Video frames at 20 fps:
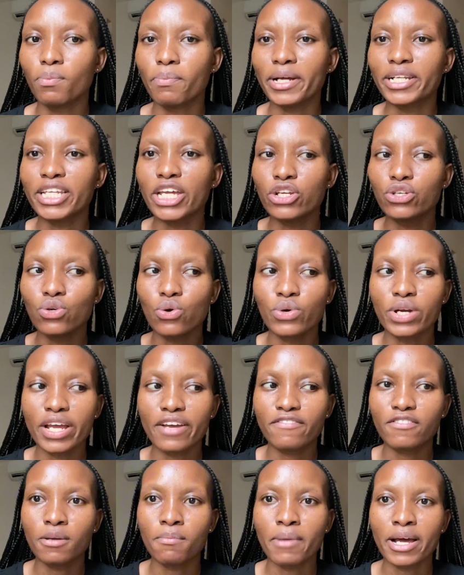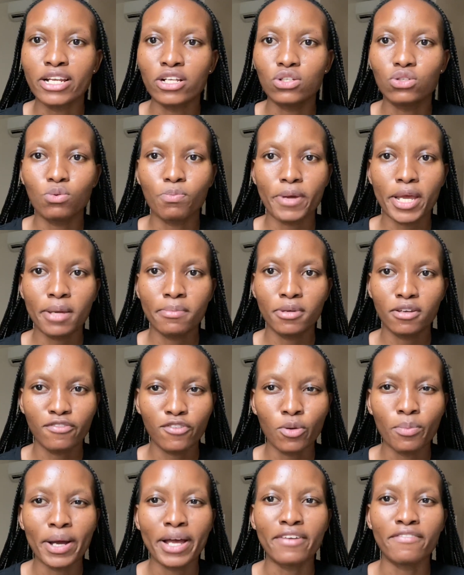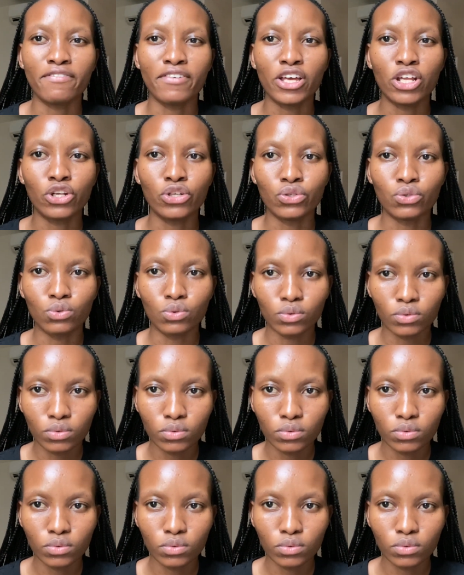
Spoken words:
but they don't have the money to pay me for my value.